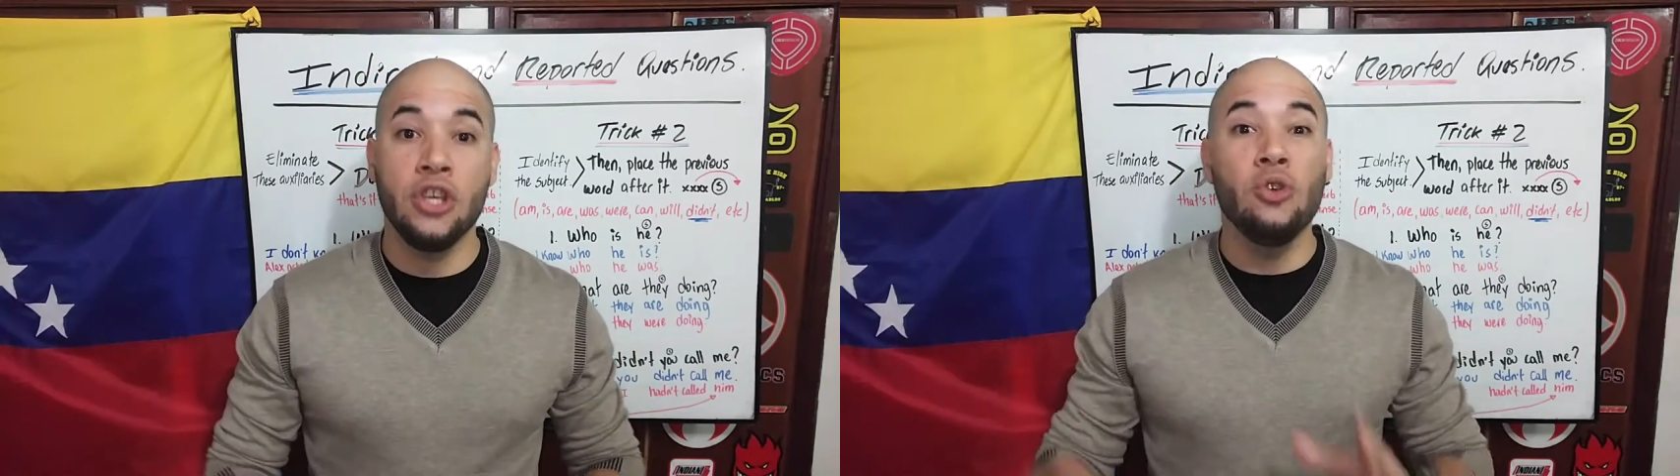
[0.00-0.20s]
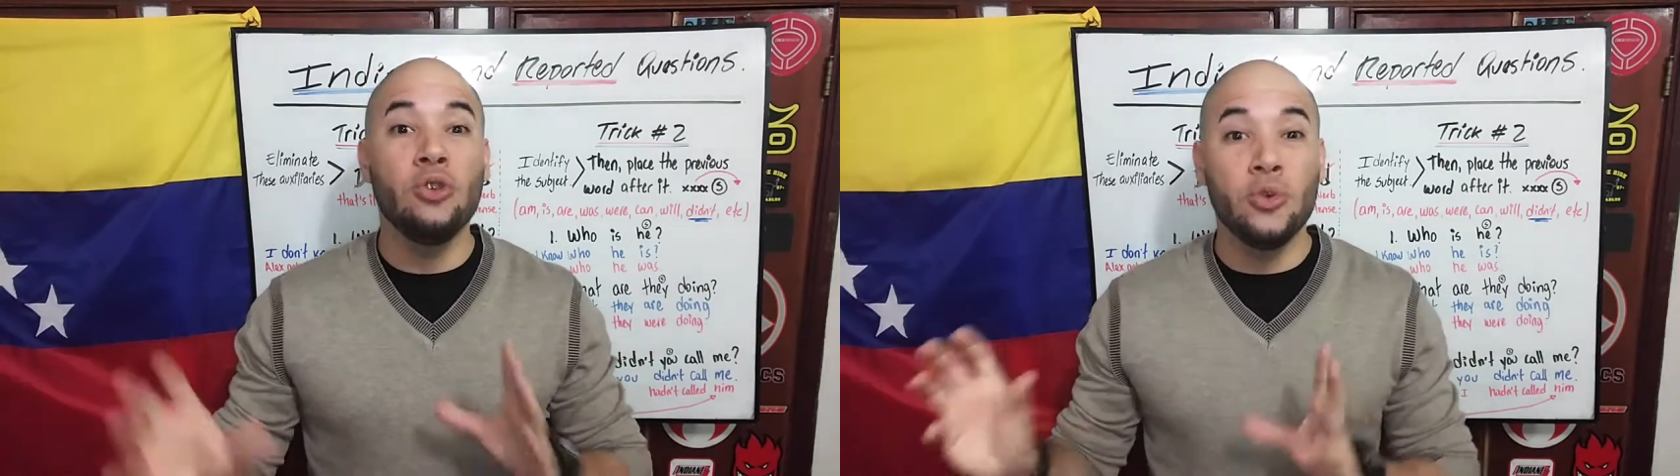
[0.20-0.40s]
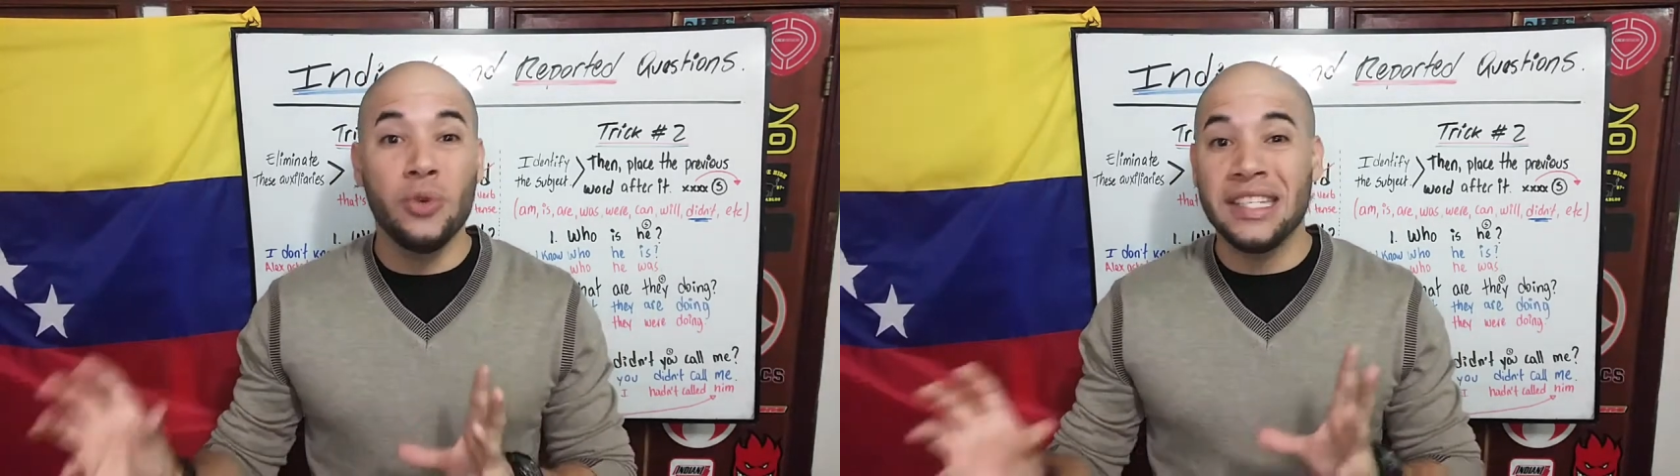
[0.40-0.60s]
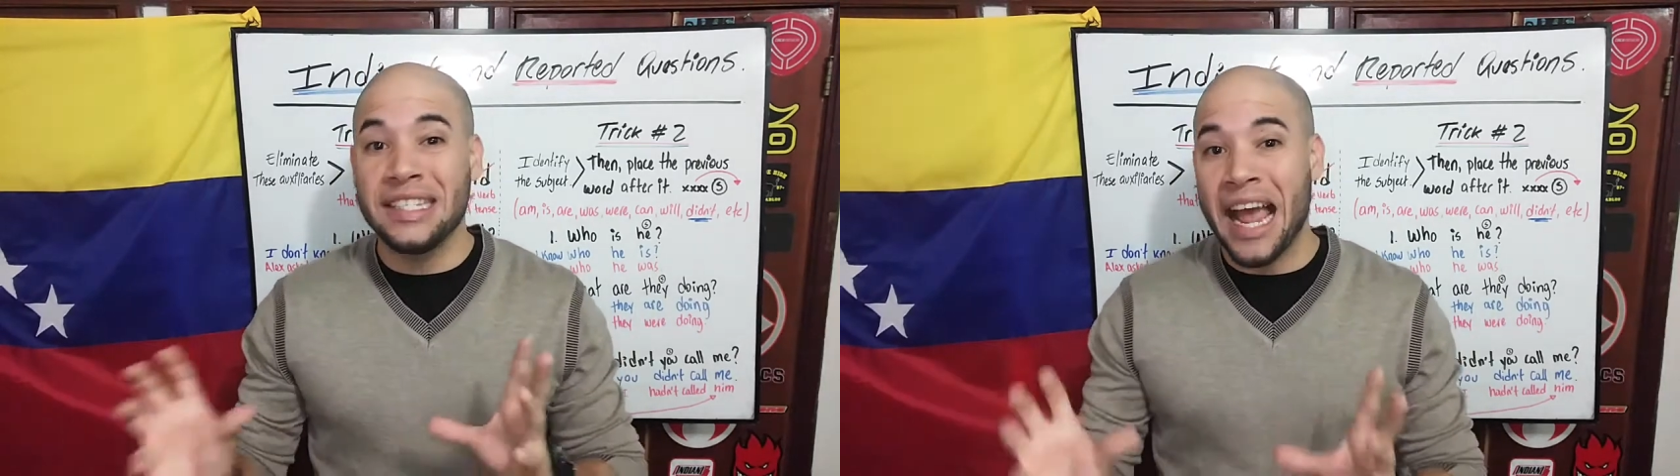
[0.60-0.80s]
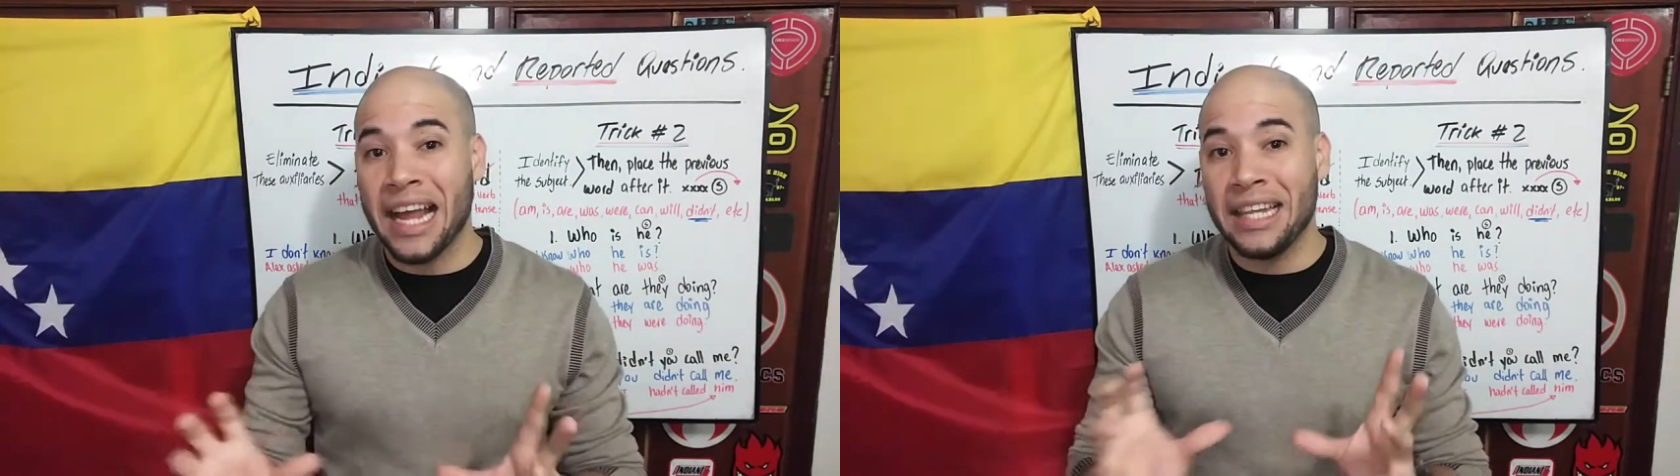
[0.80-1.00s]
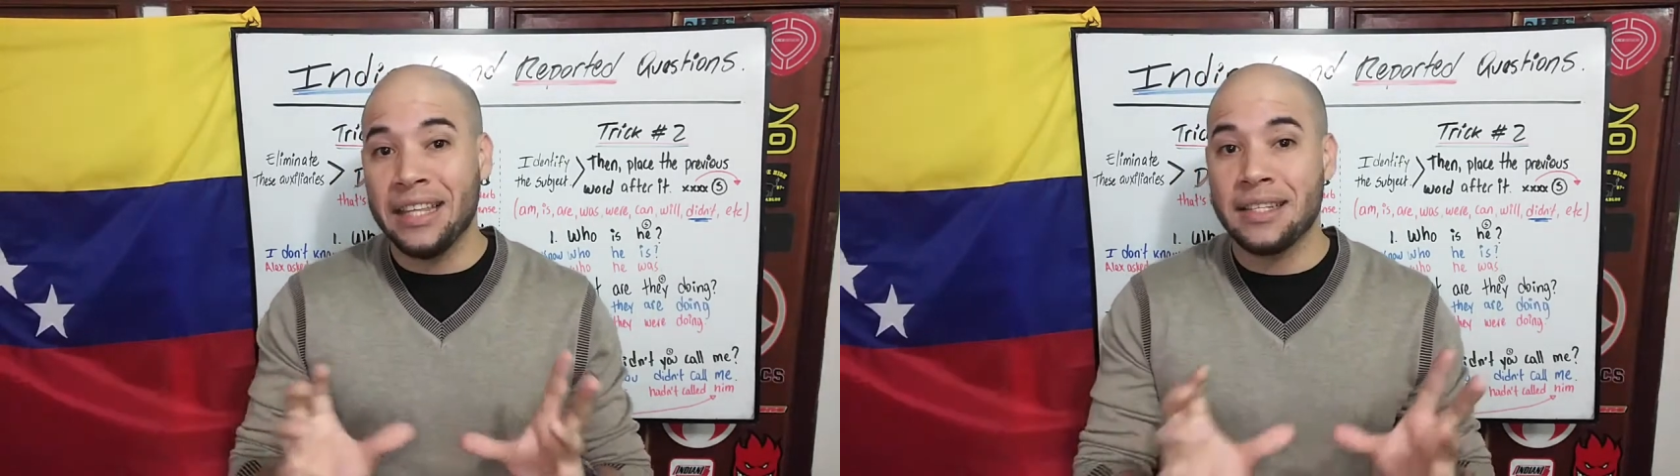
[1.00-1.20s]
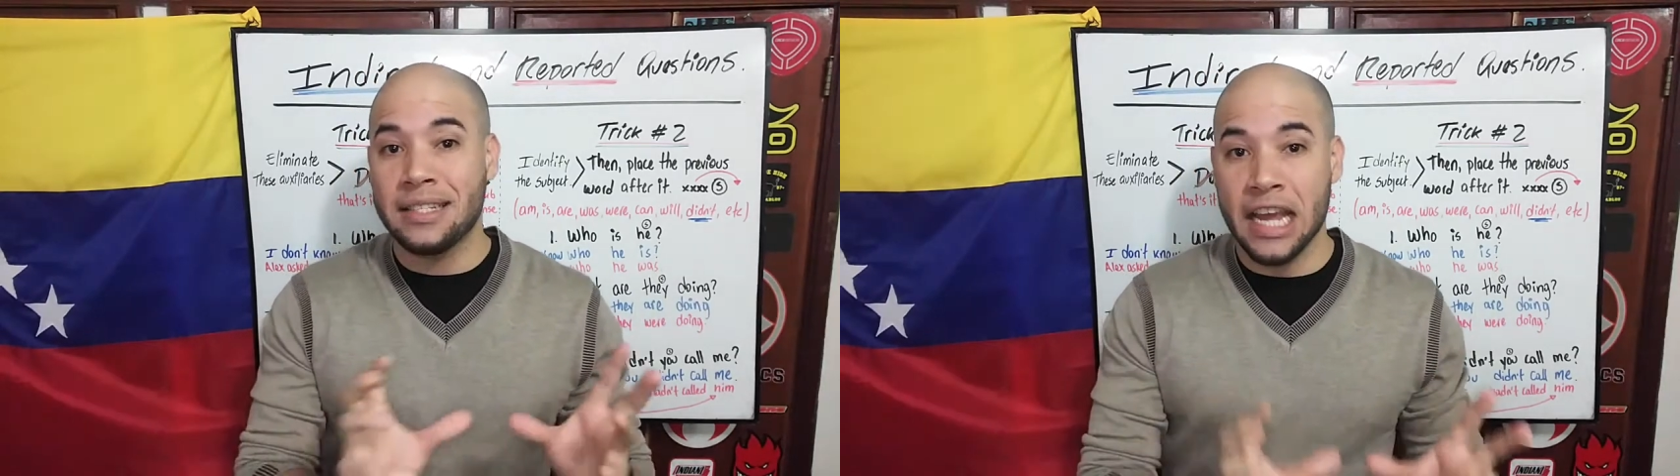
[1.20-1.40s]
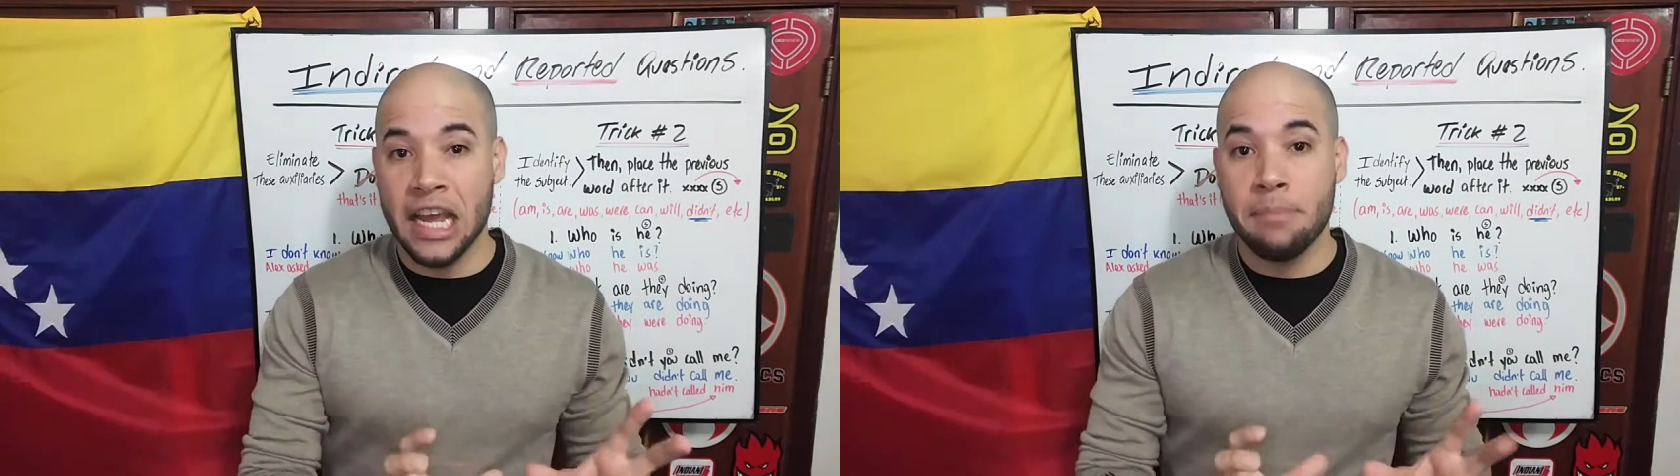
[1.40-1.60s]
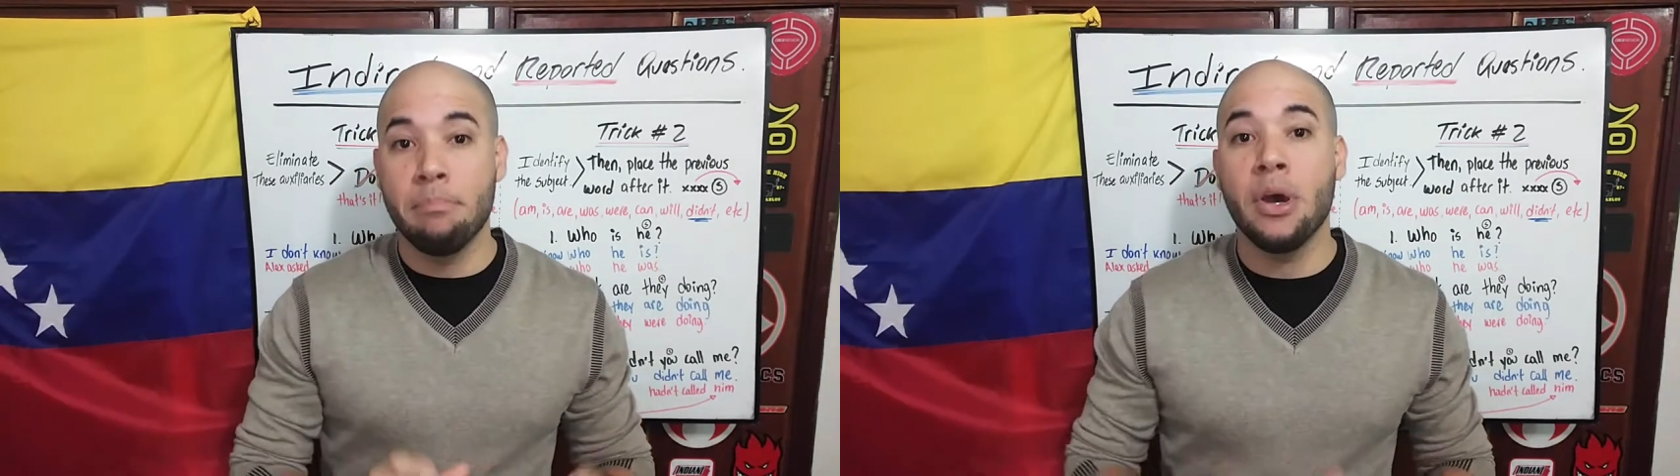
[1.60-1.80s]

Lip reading: you do exactly the same,